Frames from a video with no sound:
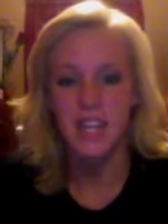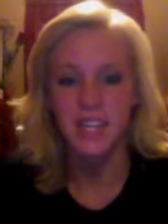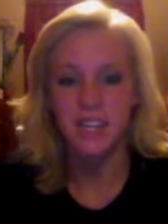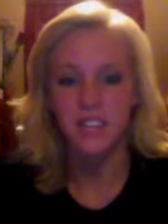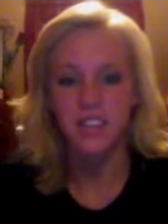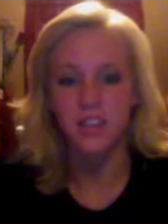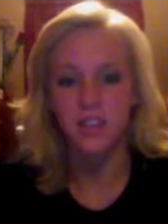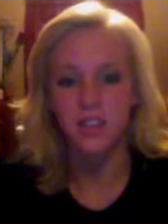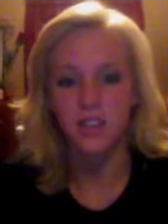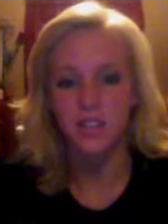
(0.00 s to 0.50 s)

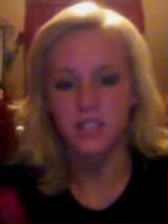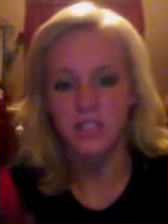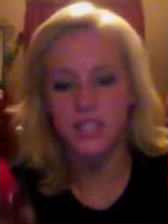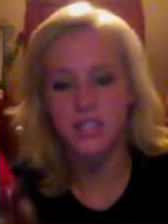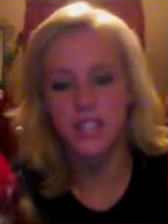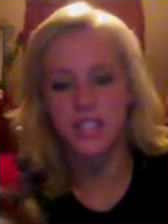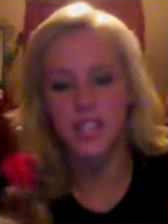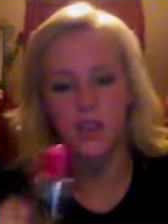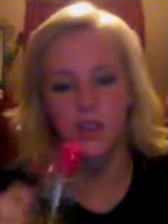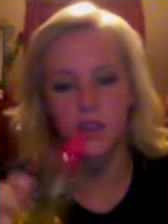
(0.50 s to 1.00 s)
so it looks
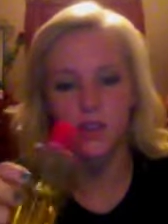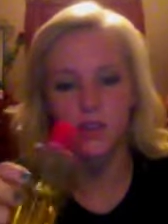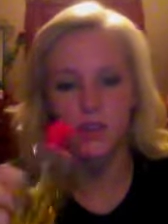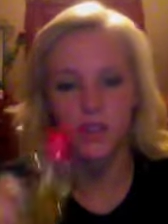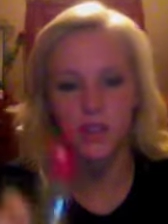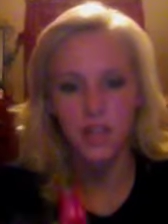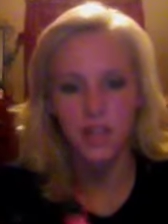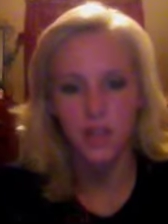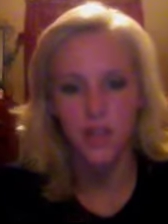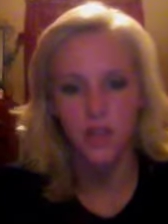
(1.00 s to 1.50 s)
cuter
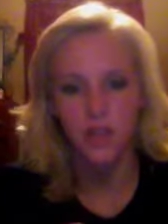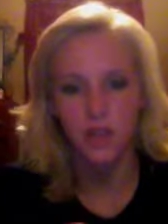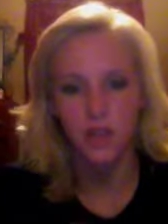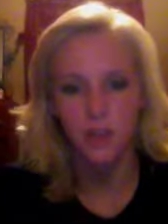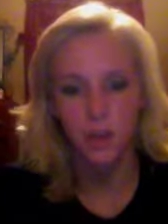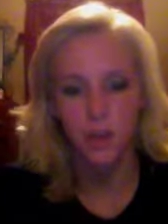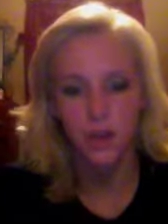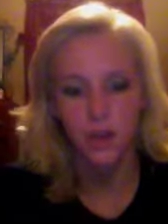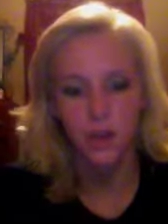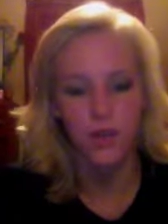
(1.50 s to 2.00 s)
than the other
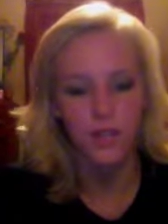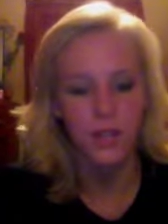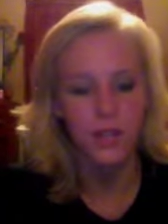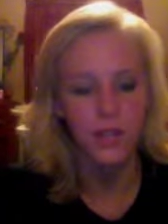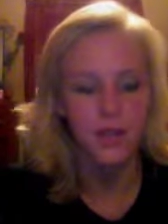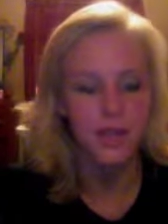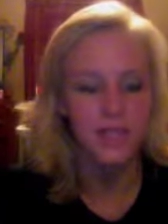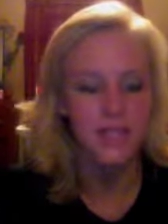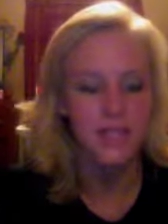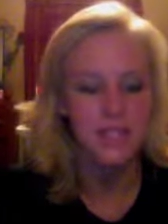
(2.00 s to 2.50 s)
bottle
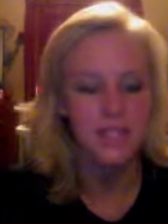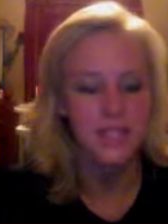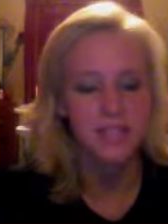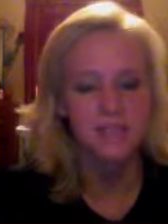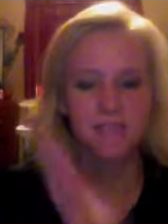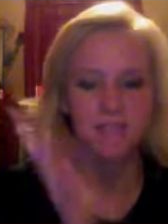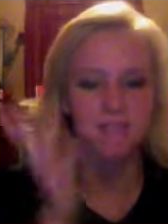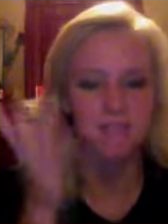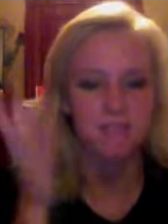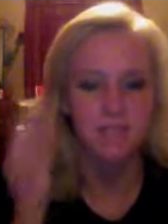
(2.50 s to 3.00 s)
anyways.
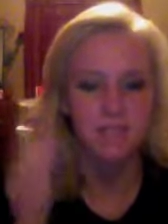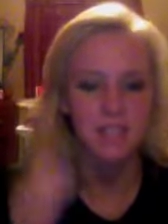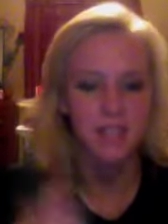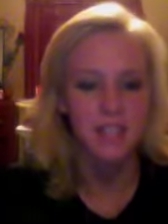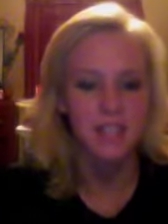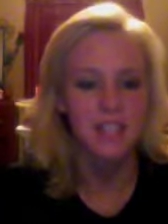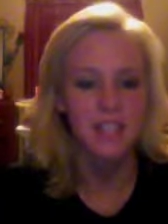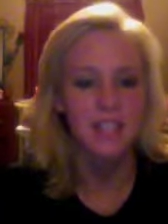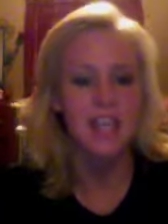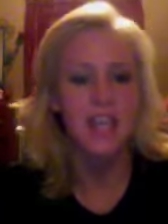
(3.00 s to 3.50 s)

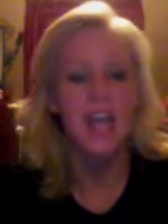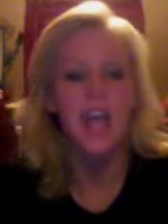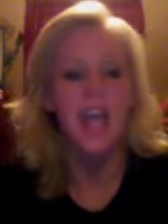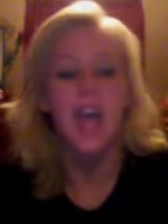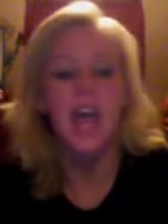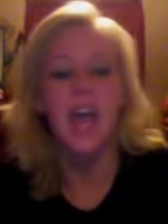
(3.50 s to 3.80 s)
That's it.